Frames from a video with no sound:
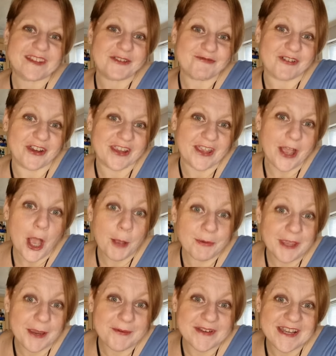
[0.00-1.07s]
So right,
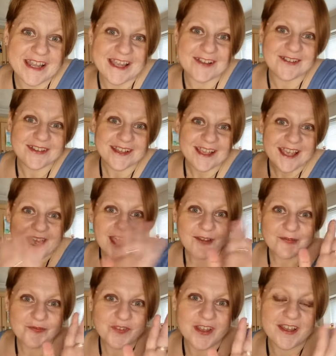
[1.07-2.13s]
I'm going now.
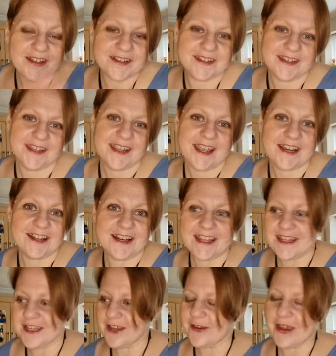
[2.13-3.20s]
Have fun and I'll
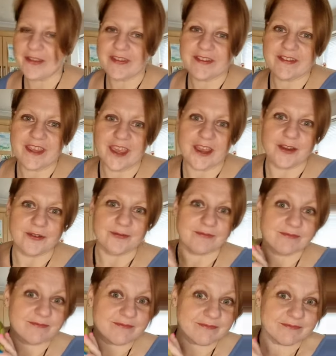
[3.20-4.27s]
let you know how this goes.
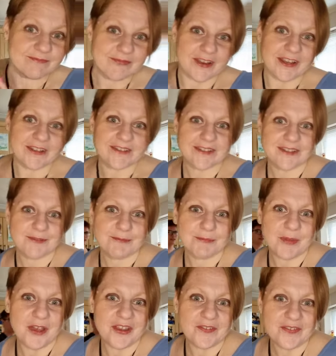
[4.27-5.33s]
Right,
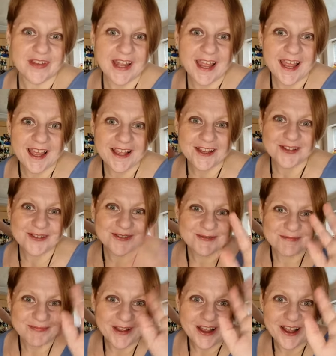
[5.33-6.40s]
bye for now.
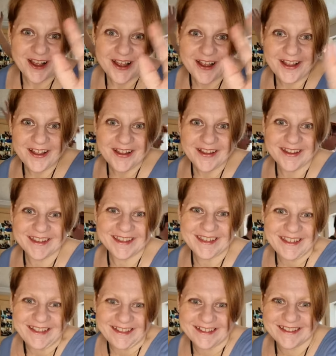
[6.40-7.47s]
Bye.